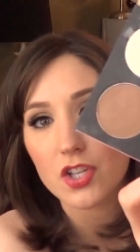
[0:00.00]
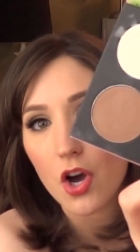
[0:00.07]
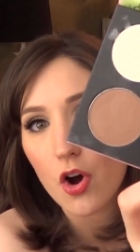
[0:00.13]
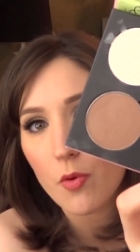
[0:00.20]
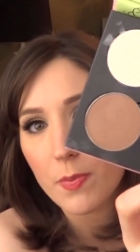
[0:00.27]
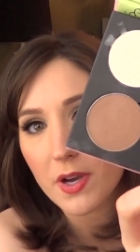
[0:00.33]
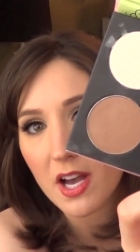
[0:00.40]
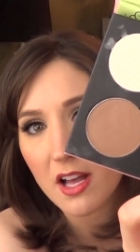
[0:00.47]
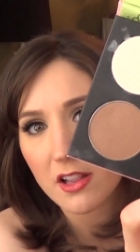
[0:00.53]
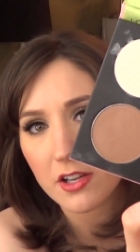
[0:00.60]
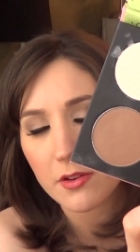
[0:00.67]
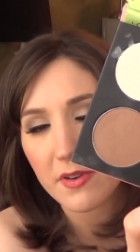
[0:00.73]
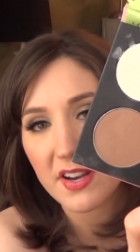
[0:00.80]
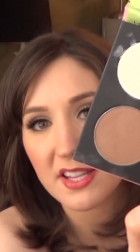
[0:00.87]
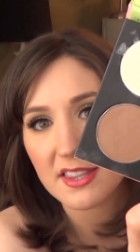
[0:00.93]
taupe
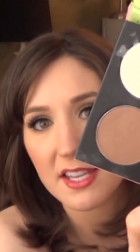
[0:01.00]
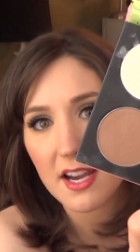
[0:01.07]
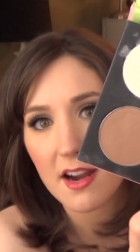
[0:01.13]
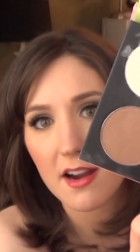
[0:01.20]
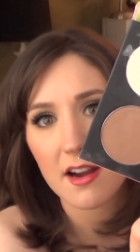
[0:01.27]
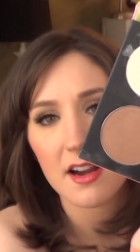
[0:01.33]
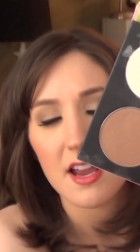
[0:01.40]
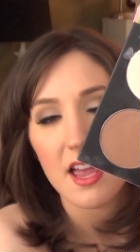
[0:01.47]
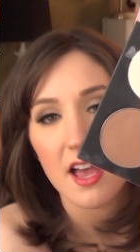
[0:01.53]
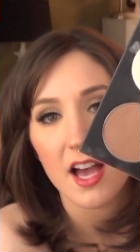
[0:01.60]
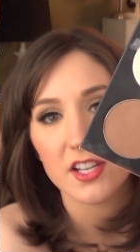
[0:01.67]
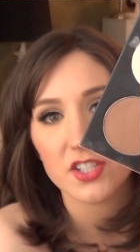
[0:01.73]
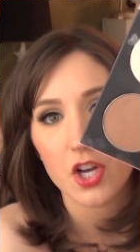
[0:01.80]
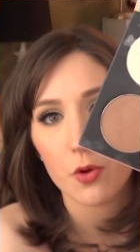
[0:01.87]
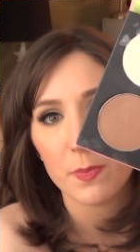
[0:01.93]
color right there,
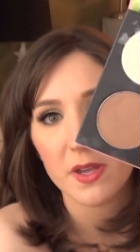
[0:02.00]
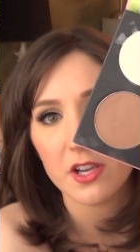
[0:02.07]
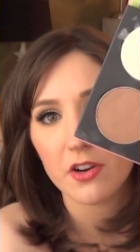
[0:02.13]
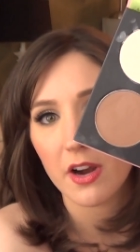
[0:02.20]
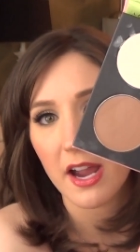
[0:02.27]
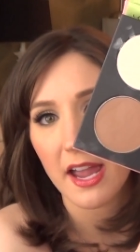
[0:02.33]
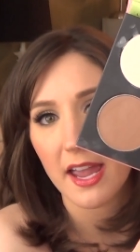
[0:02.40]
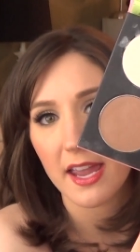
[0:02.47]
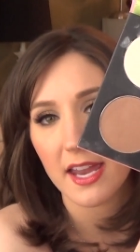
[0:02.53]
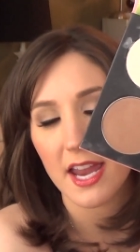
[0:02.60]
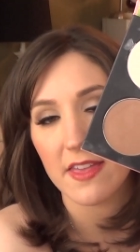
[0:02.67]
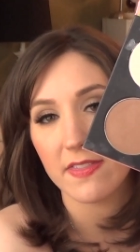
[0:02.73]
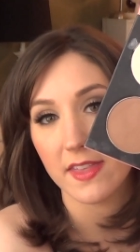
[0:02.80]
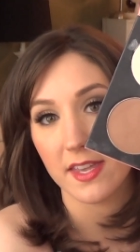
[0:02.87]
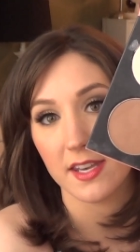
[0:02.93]
a taupey gray,
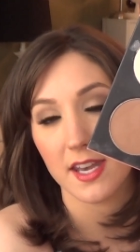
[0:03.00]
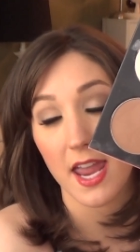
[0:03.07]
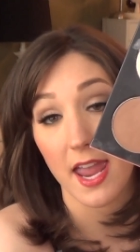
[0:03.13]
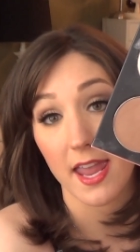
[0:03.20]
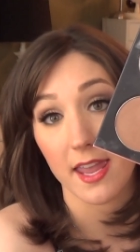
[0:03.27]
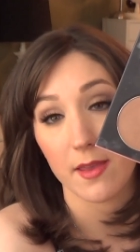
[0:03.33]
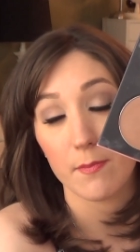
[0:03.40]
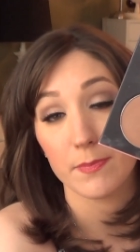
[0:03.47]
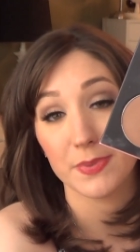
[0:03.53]
and then a